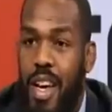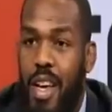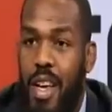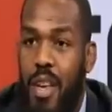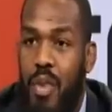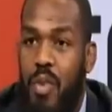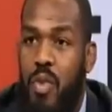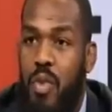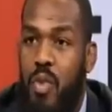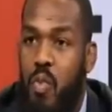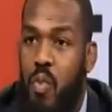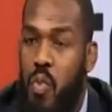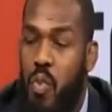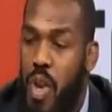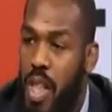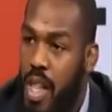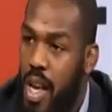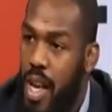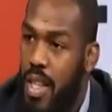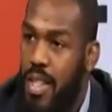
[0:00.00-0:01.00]

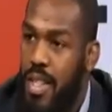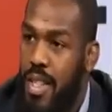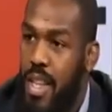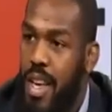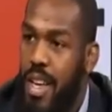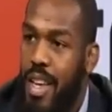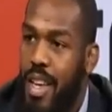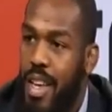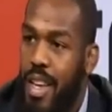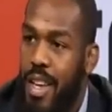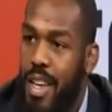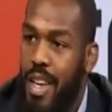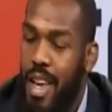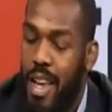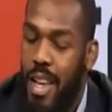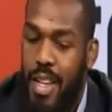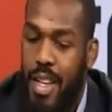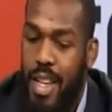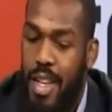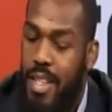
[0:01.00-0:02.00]
realized that
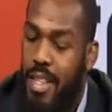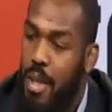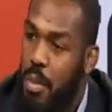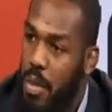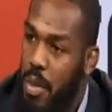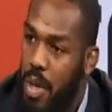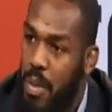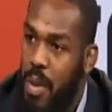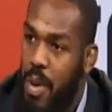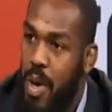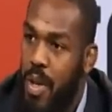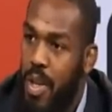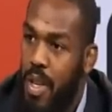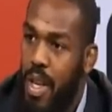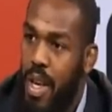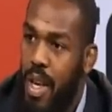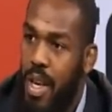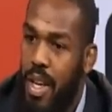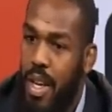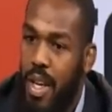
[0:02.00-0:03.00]
and did something about
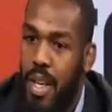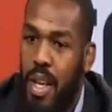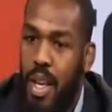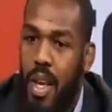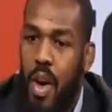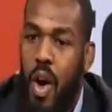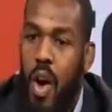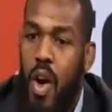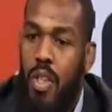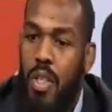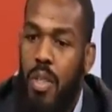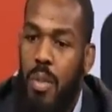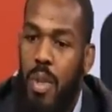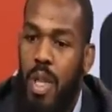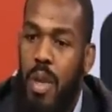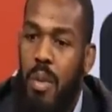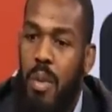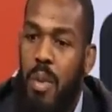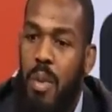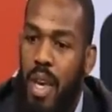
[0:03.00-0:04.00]
that, and
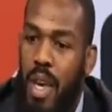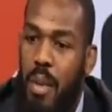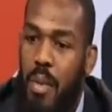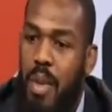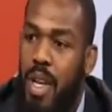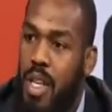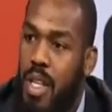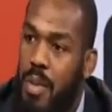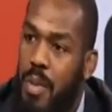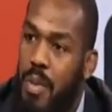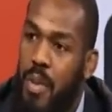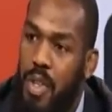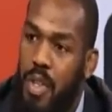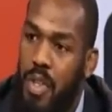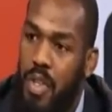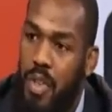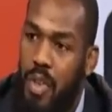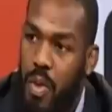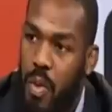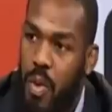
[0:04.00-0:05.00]
ultimately became an
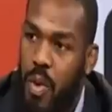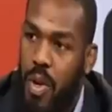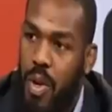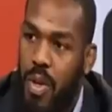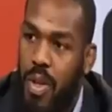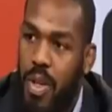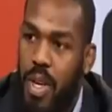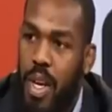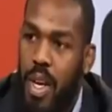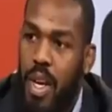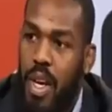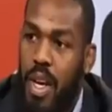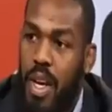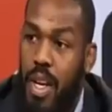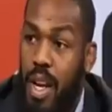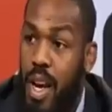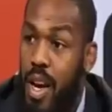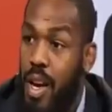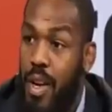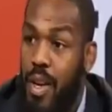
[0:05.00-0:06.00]
inspiration to the world
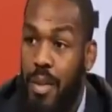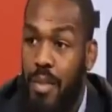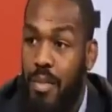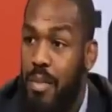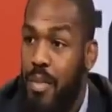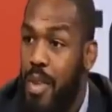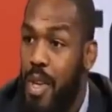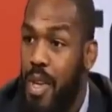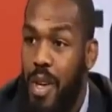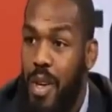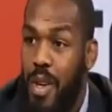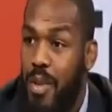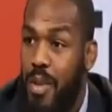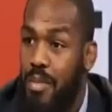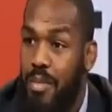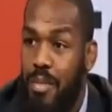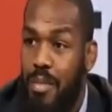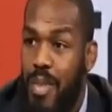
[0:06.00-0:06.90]
on how, you know,